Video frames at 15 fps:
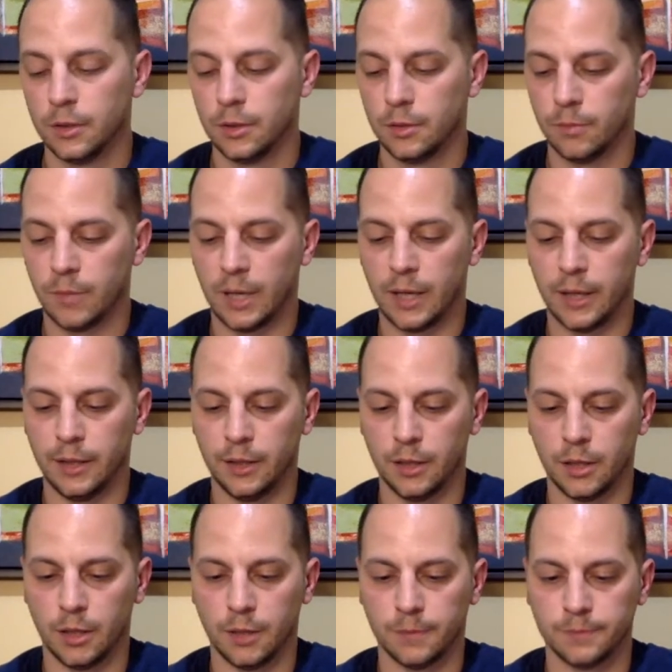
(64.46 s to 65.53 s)

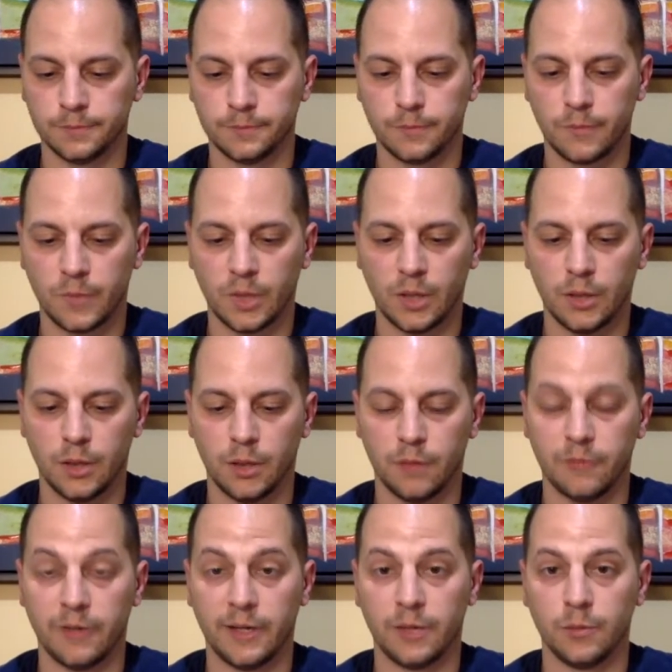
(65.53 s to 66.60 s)
My
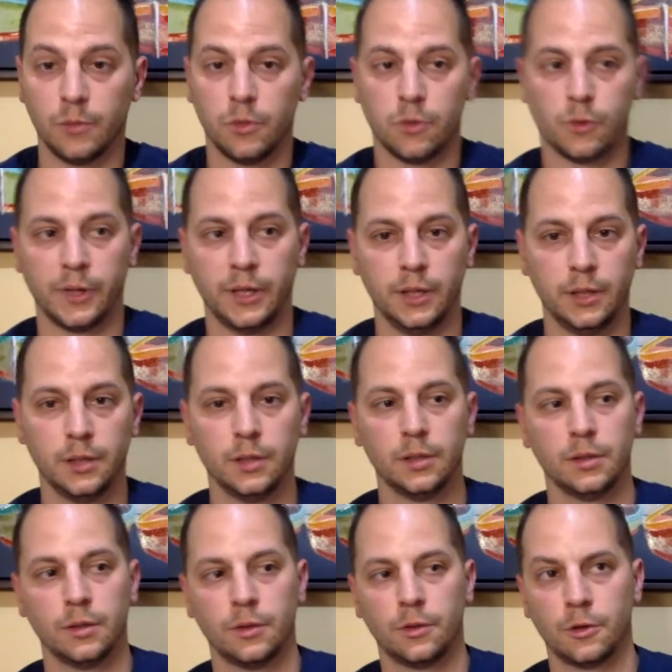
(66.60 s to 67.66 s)
Venom 3
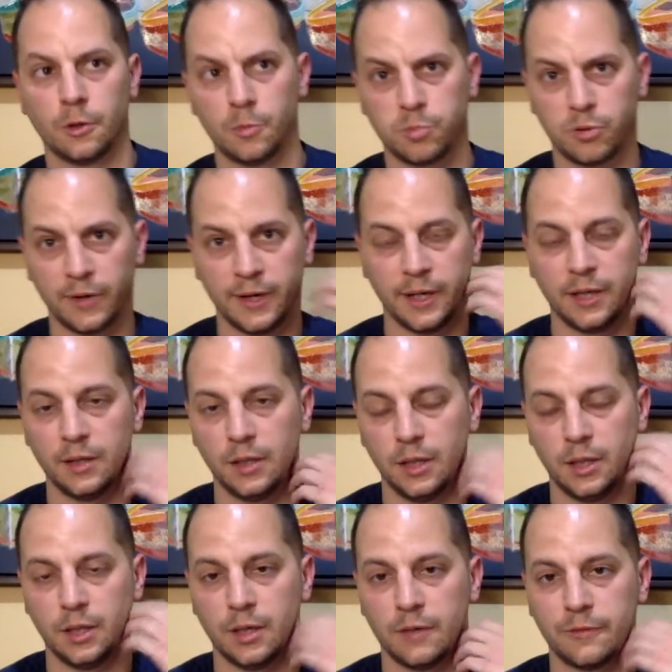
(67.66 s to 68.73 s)
third printing,
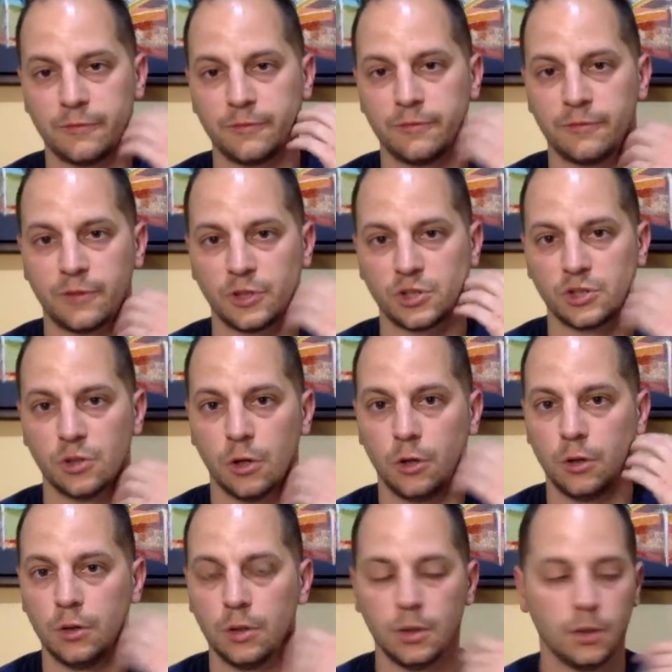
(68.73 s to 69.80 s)
the first
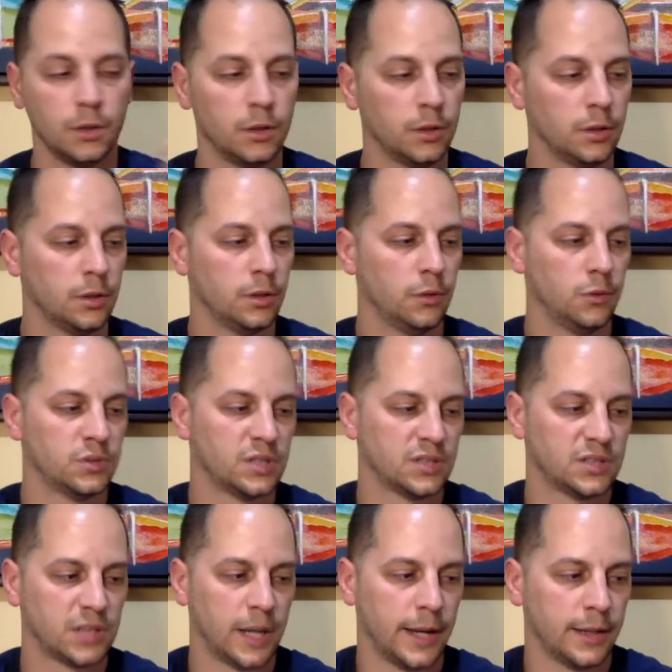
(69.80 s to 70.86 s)
null, it was a
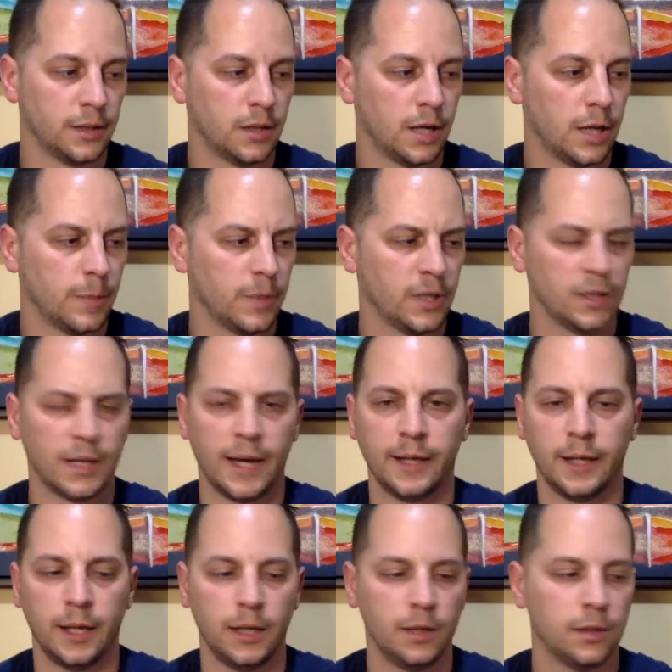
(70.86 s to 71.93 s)
signed copy of
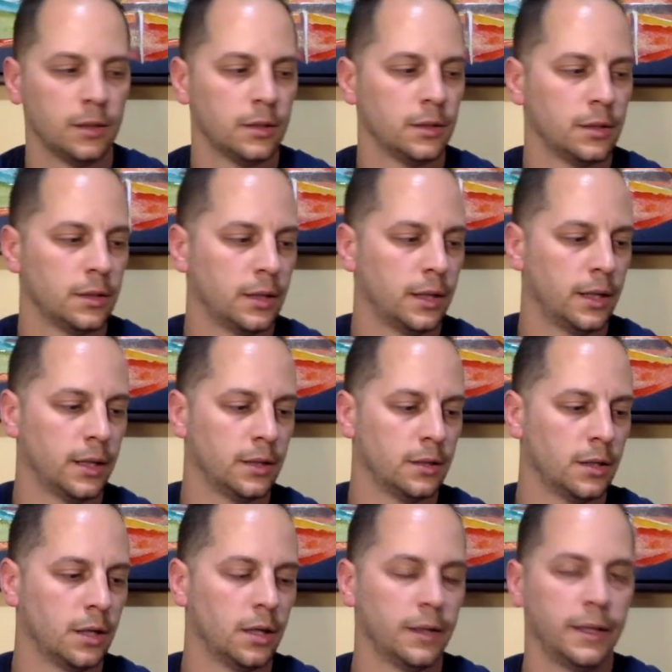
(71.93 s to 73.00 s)
9.8,
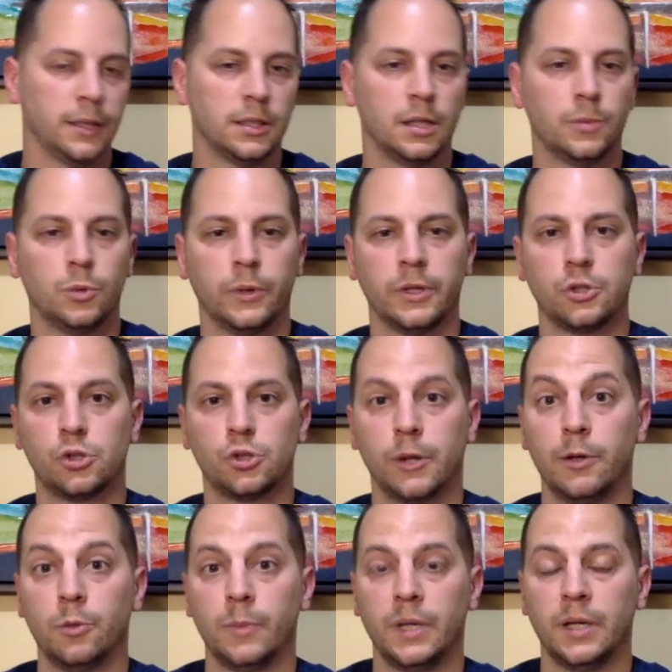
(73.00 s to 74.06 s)
and he ended up doing a trade
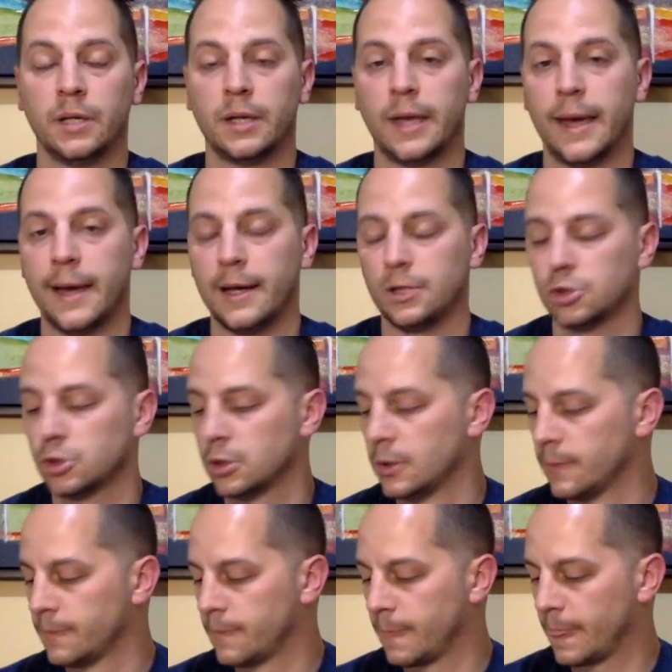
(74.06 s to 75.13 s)
with me in cash,
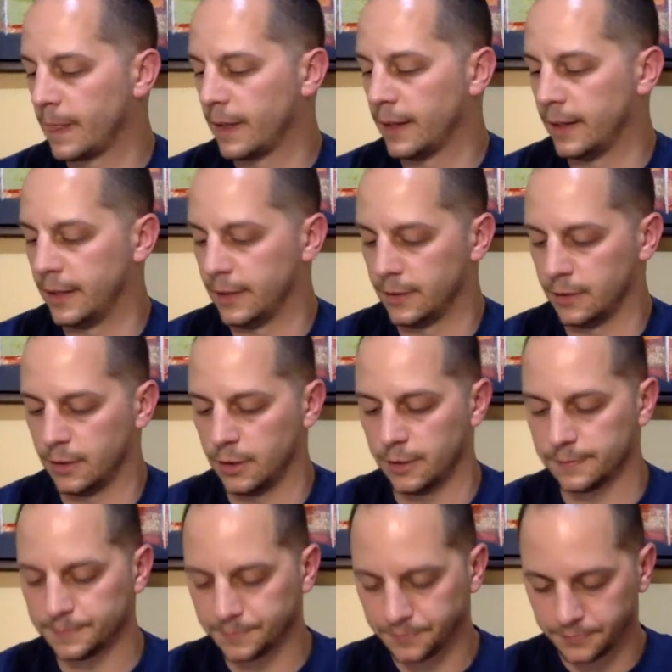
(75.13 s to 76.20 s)
and